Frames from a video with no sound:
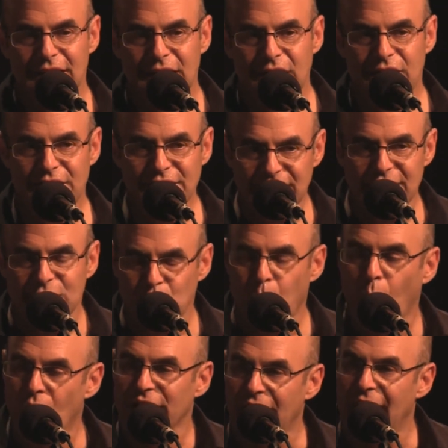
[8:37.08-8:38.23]
This is
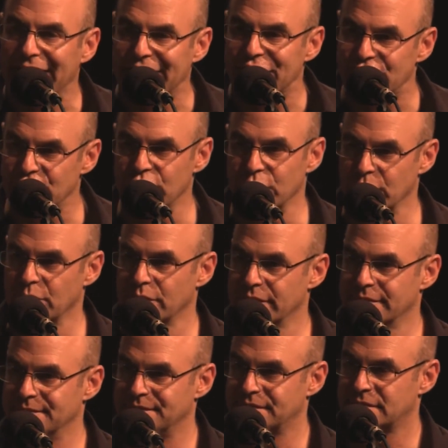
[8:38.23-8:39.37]
what I do,
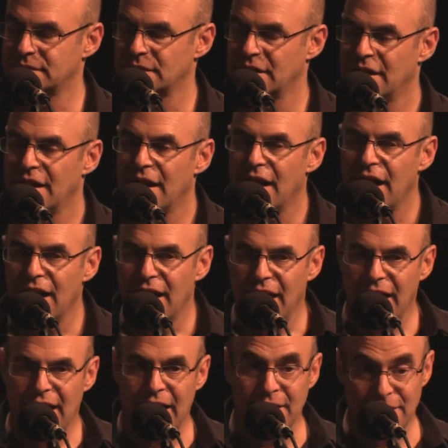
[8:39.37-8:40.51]

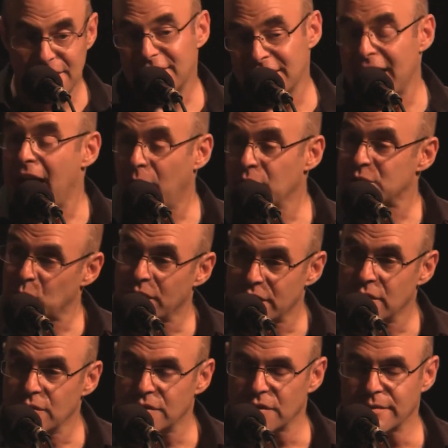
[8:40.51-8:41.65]
and this now is what
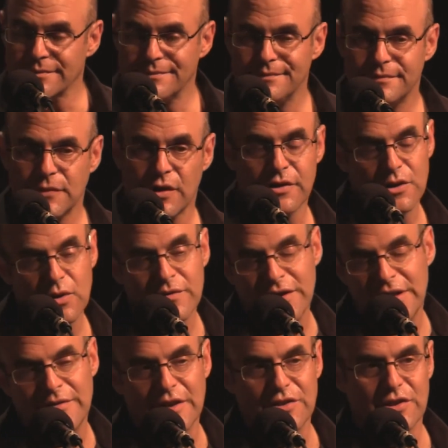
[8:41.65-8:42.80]
you do. Although you have an
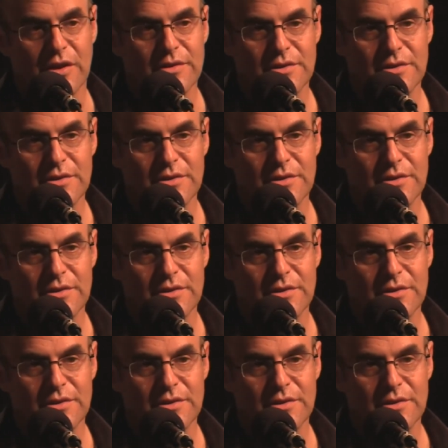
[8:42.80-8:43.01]
evening show.